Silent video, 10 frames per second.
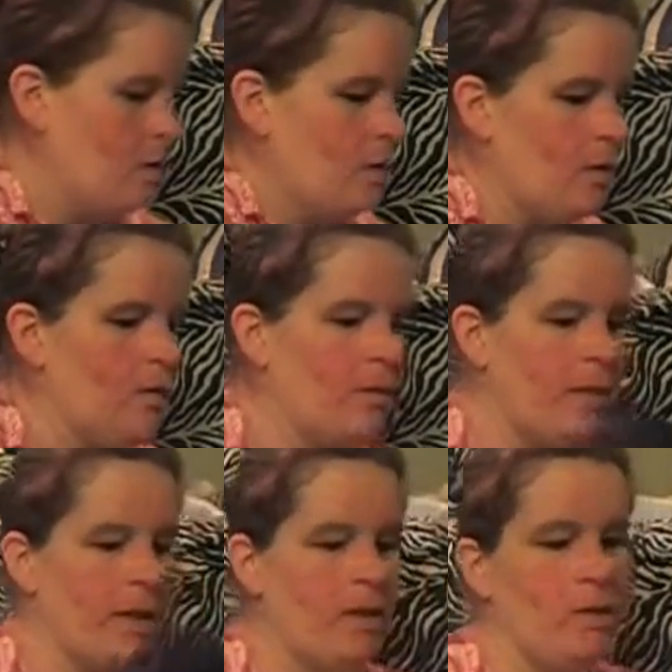Sounds like
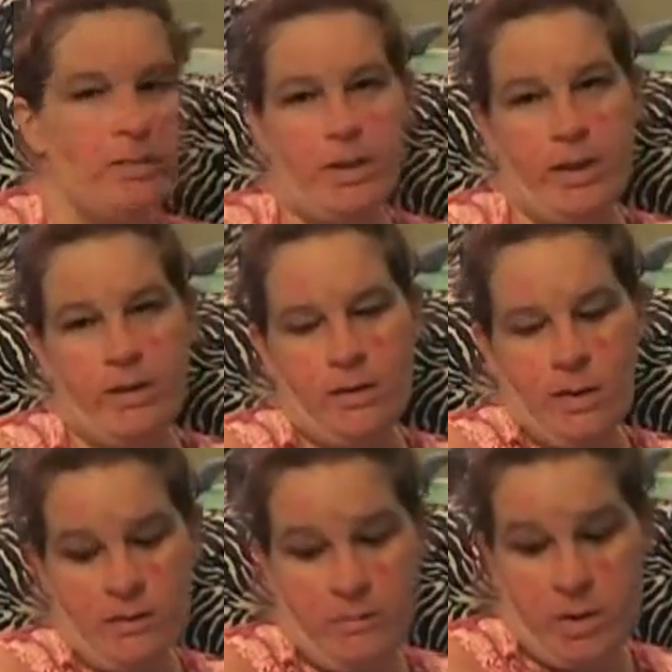my kids are playing
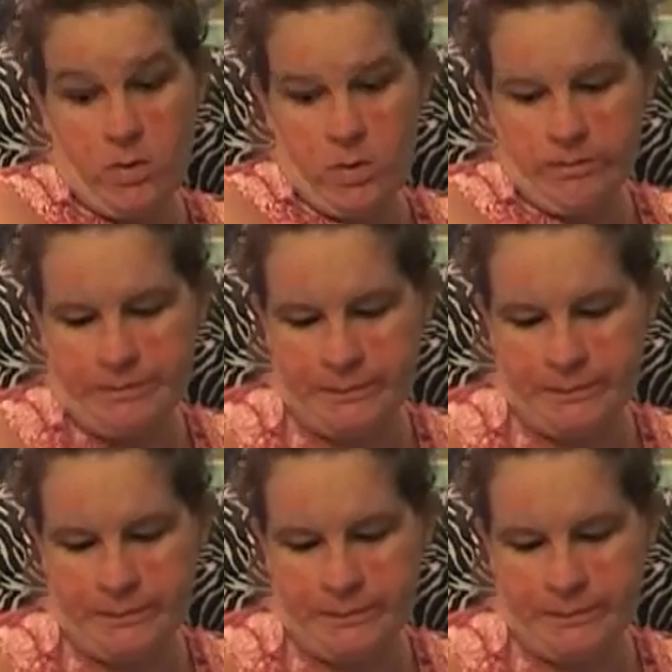outside of my door.